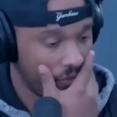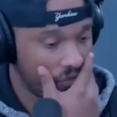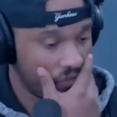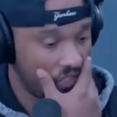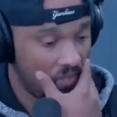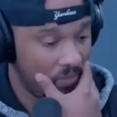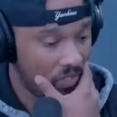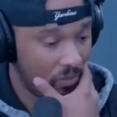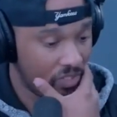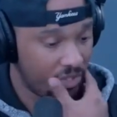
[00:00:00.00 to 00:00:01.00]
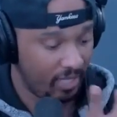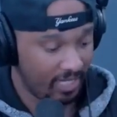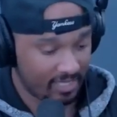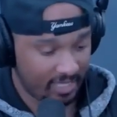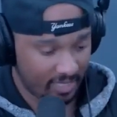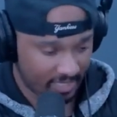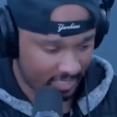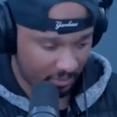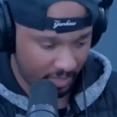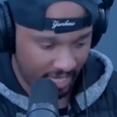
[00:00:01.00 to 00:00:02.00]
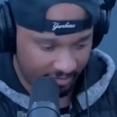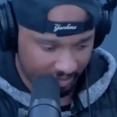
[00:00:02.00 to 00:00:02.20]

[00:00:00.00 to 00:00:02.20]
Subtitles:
So let me know what you guys think. Let's see if we have